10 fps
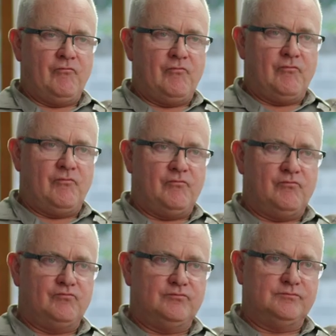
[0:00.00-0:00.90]

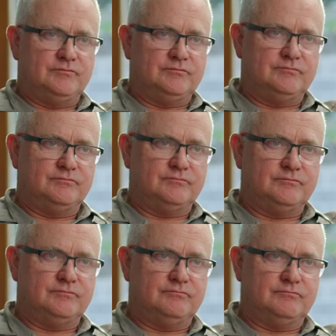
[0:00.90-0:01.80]

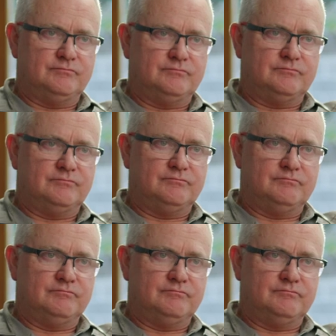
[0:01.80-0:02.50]
(silent)